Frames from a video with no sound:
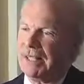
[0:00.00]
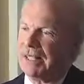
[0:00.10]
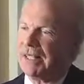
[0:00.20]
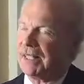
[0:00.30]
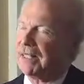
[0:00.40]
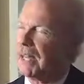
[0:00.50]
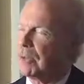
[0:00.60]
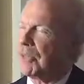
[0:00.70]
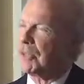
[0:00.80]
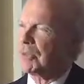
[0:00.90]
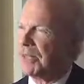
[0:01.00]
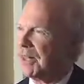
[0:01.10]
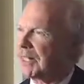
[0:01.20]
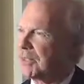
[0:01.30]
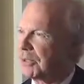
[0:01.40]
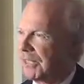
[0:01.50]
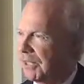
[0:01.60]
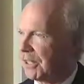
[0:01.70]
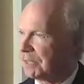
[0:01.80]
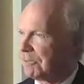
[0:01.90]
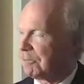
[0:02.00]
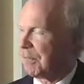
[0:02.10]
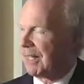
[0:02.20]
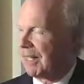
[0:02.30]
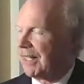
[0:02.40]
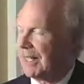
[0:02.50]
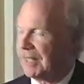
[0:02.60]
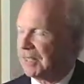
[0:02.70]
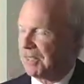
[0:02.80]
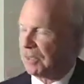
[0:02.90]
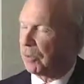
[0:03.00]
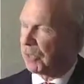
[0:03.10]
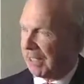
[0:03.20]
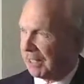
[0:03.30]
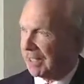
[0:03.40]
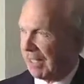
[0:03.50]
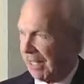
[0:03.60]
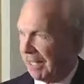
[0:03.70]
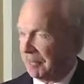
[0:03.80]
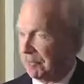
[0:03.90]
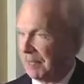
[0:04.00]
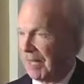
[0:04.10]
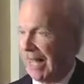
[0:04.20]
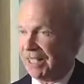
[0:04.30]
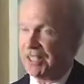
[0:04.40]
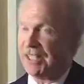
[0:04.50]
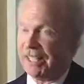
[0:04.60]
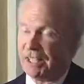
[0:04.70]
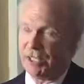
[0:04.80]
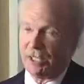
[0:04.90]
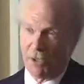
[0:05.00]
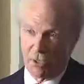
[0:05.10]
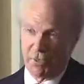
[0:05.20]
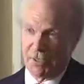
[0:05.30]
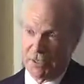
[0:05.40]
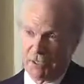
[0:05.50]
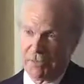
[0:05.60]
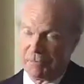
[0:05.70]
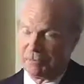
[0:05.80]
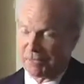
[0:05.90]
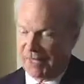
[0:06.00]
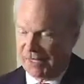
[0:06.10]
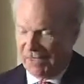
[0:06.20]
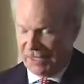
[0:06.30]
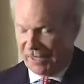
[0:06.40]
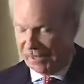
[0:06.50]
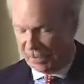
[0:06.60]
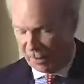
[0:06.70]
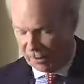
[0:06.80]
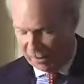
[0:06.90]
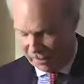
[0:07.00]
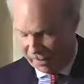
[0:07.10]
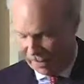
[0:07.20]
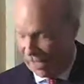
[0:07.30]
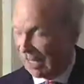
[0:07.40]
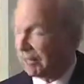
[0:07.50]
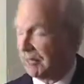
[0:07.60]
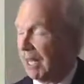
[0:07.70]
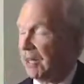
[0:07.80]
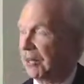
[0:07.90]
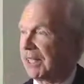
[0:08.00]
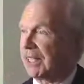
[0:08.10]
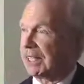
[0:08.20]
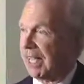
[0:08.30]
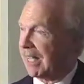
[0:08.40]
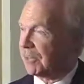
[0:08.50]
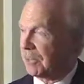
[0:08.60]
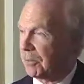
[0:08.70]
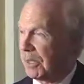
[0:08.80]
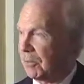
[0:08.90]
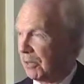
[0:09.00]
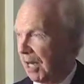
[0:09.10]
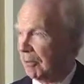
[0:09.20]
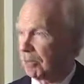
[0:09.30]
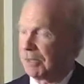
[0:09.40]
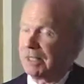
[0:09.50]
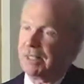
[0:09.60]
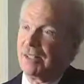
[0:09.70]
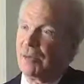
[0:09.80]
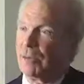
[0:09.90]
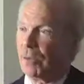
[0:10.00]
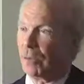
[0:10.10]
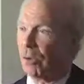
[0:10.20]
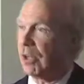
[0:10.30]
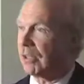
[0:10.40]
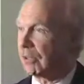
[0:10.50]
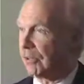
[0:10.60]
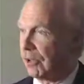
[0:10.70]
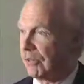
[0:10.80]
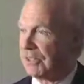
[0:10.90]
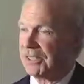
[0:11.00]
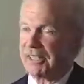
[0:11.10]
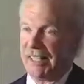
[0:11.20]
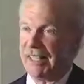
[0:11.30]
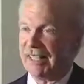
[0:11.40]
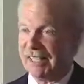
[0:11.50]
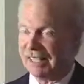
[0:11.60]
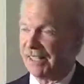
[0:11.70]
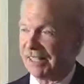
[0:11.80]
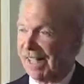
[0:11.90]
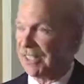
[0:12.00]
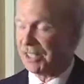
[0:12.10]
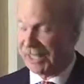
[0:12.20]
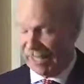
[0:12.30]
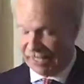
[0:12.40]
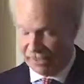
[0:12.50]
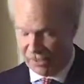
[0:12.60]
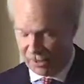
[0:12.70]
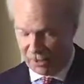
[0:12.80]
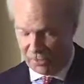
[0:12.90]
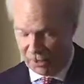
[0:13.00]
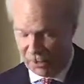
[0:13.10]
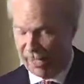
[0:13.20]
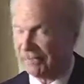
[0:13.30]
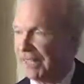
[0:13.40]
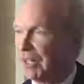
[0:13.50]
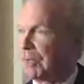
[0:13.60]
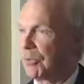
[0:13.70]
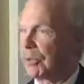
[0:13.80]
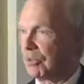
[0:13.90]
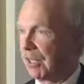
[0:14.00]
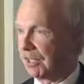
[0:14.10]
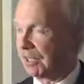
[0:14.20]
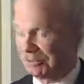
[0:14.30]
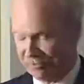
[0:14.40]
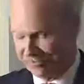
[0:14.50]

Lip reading: He said, Tom, there's 3 things that'll kill you. He said, you break the diet, agitation, and nervousness. So I said, I don't think the diet's going to be a problem, but we're all a little nervous, and it's easily agitated, so you're going to have to help me with drugs.